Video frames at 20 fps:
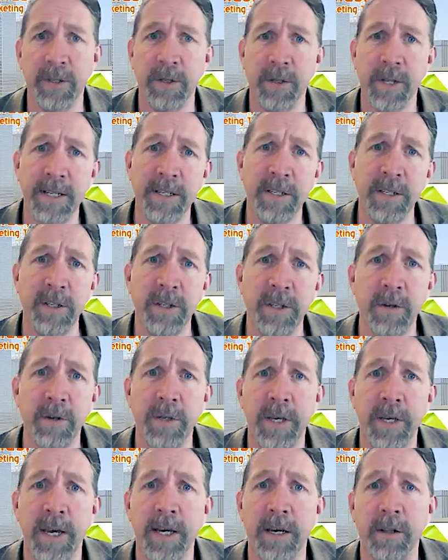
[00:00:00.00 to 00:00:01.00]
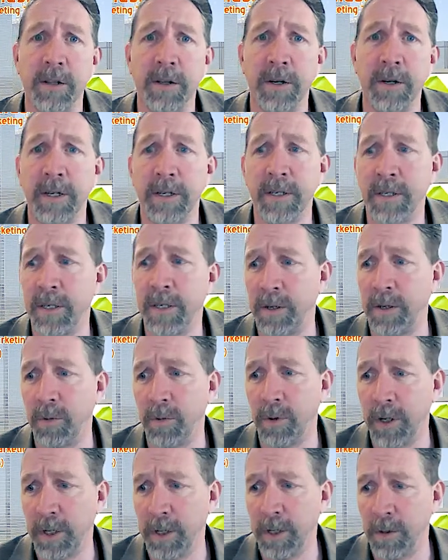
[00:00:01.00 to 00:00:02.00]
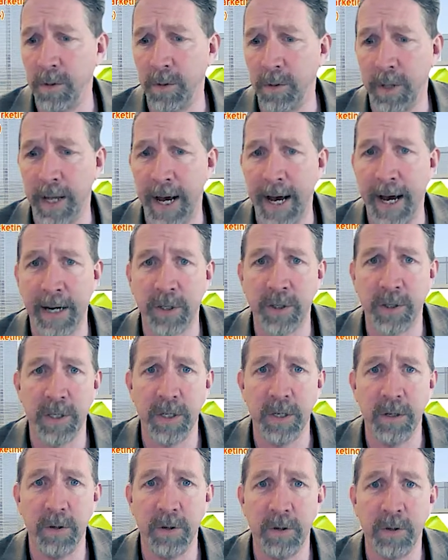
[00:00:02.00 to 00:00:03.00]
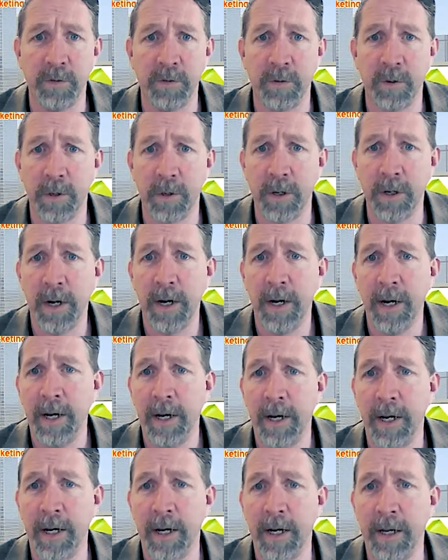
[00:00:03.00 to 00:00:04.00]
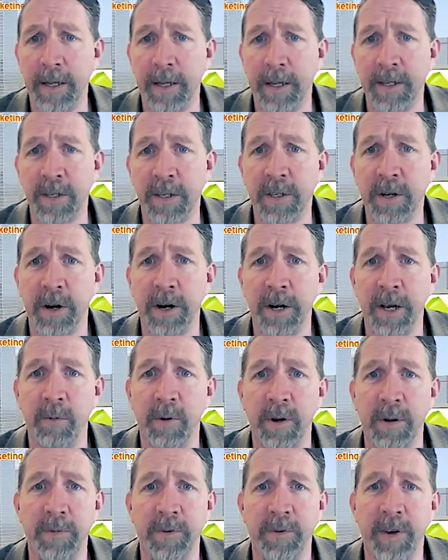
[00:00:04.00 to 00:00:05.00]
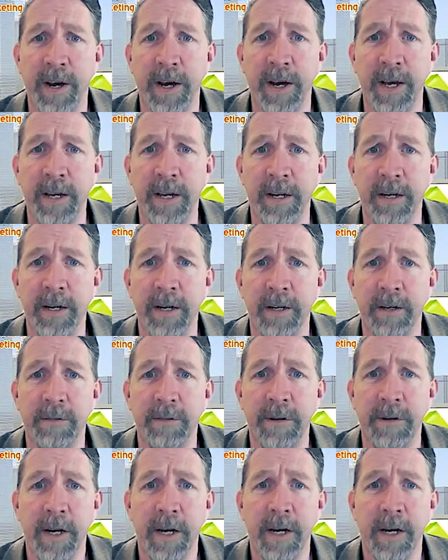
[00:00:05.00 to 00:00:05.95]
So let's just go take a look and see what Google actually used for this target website of